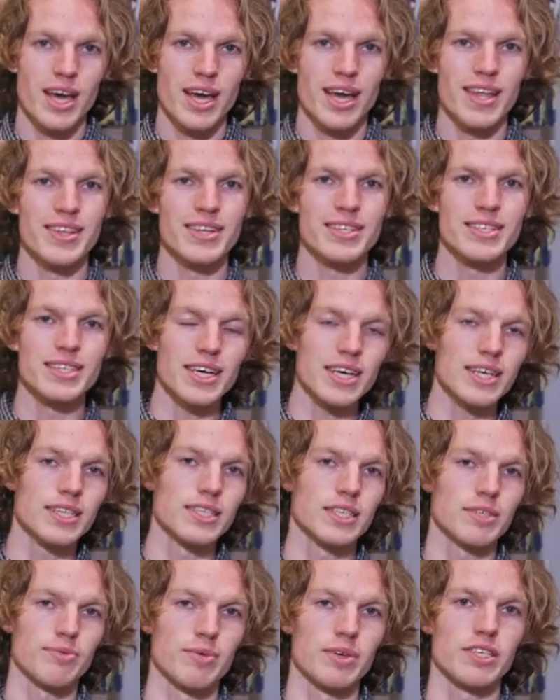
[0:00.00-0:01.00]
In the second
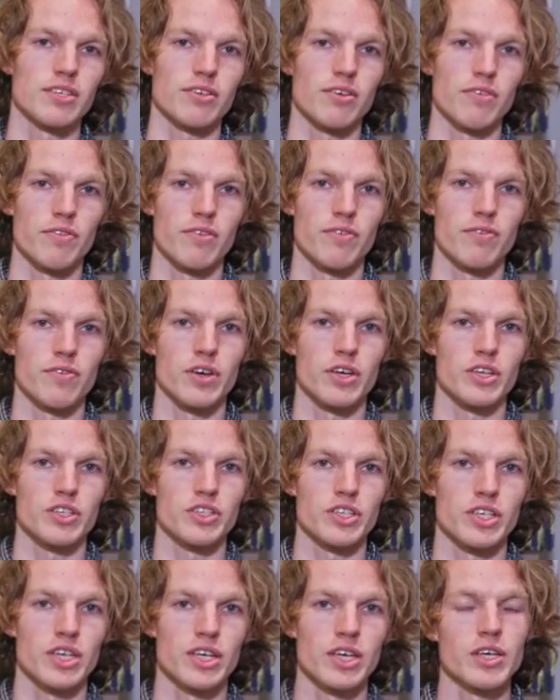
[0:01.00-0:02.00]
semester of the first
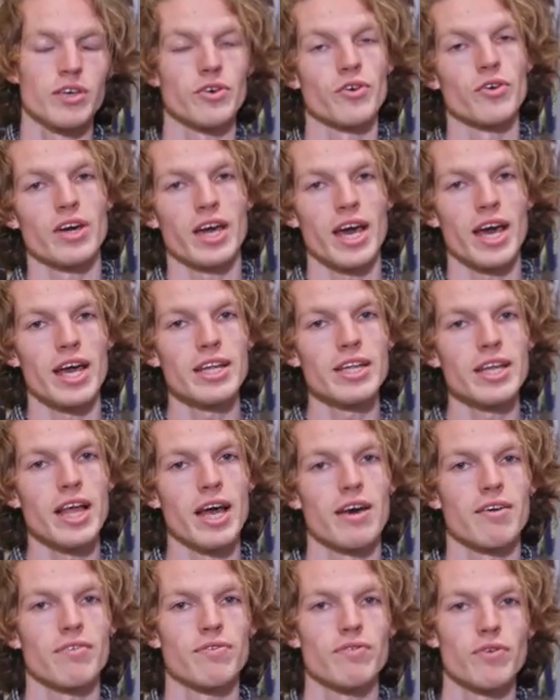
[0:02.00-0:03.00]
year, you'll again
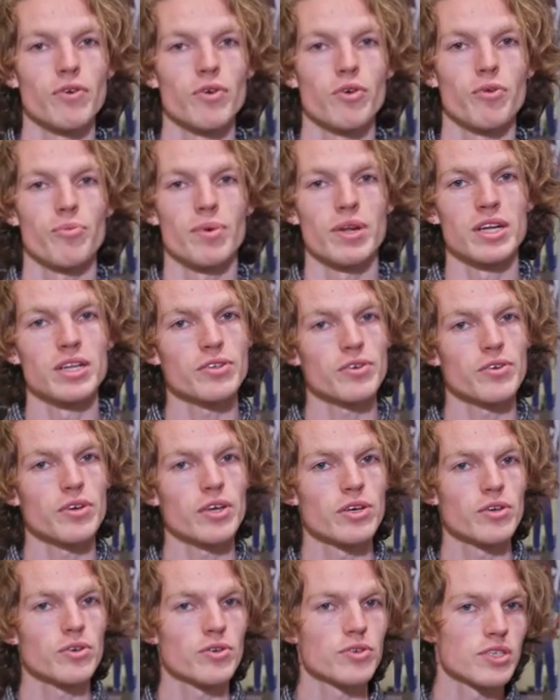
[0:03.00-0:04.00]
have four mandatory
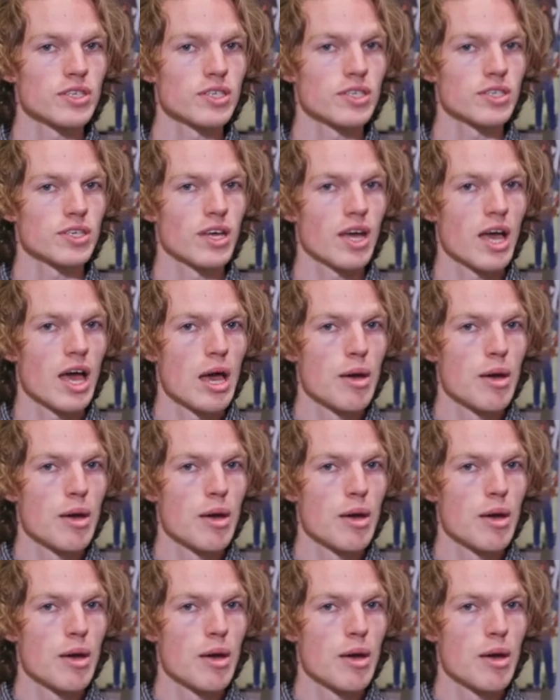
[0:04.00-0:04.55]
courses,